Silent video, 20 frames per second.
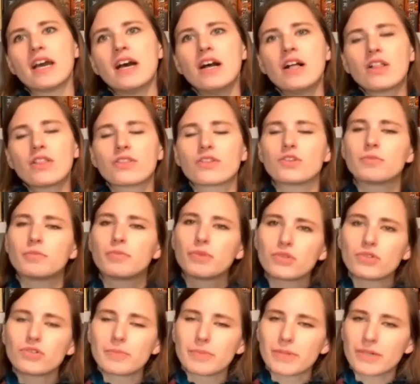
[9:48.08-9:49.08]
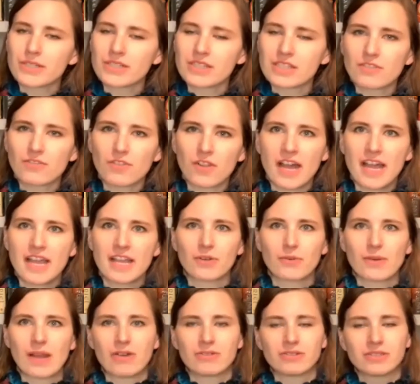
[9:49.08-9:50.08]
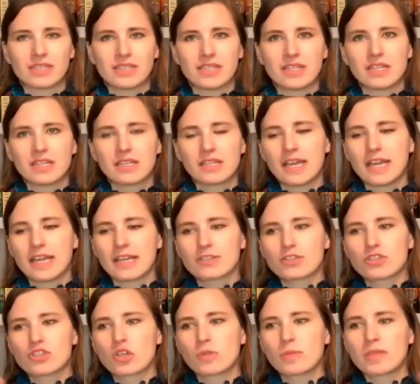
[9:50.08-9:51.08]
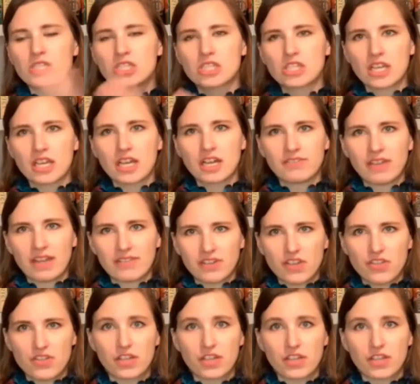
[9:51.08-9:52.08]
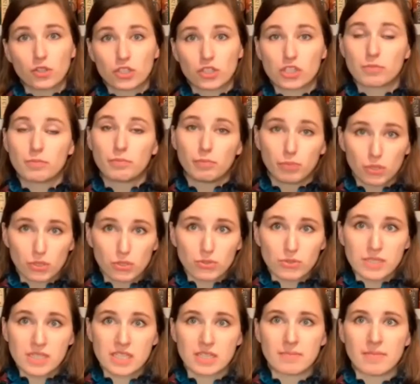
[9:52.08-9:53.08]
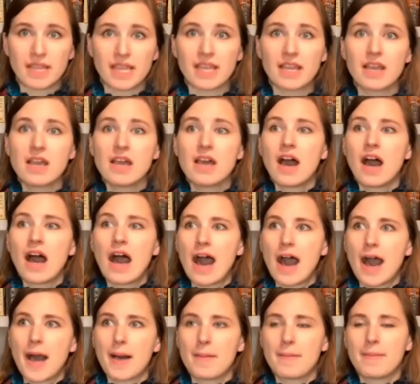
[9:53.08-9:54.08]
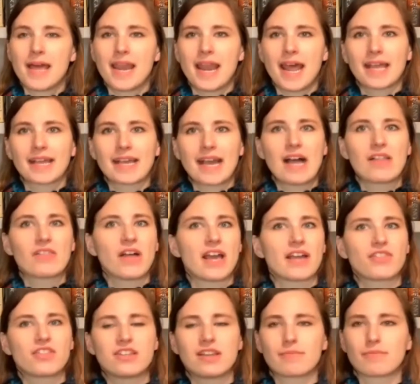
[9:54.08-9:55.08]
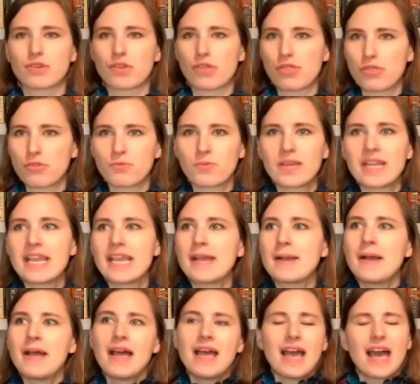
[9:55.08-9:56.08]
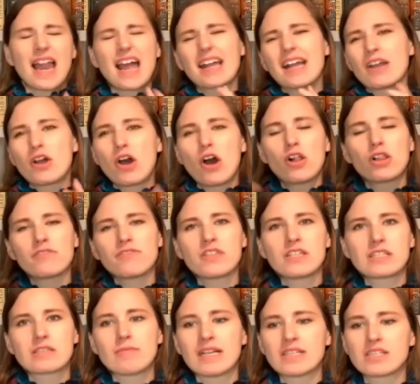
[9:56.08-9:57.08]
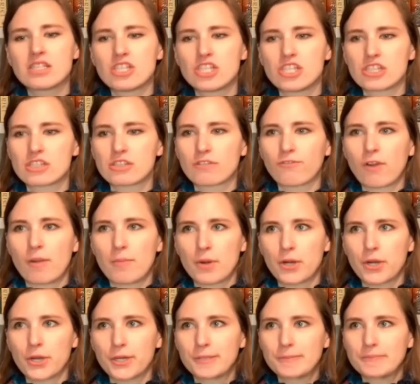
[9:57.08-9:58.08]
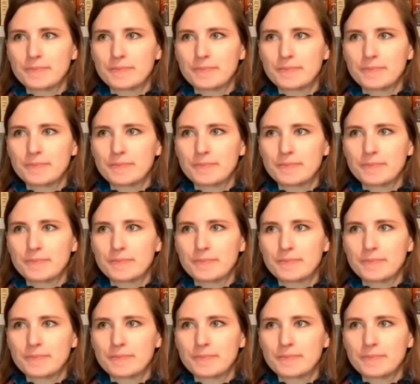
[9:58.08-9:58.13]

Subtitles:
little bluebirds flying around, and so much of everything looked blue to me. And I got the number 3, and I got all of these messages from her.